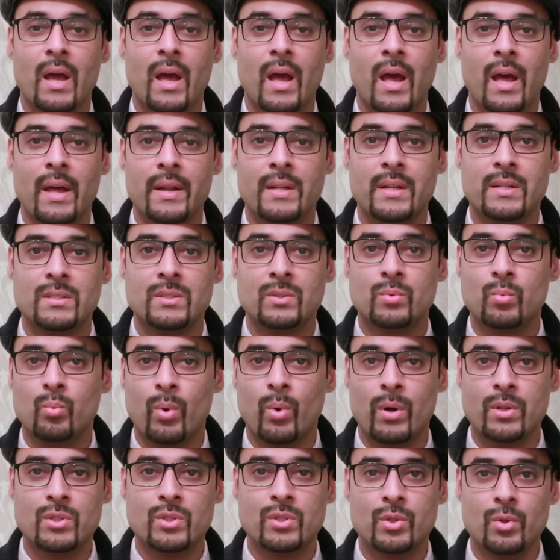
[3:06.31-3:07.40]
And it's
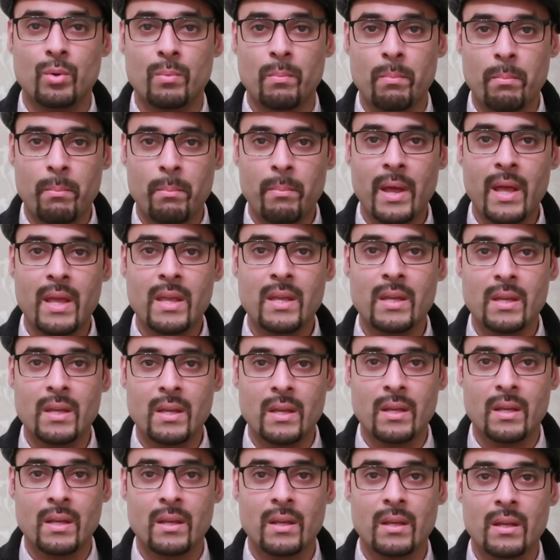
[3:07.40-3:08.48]
what you
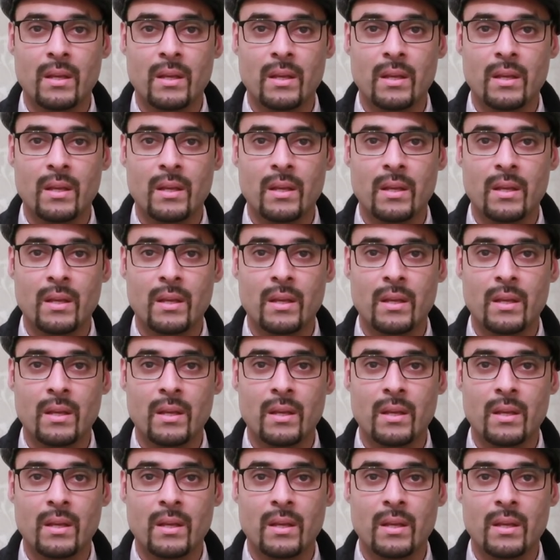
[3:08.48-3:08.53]
make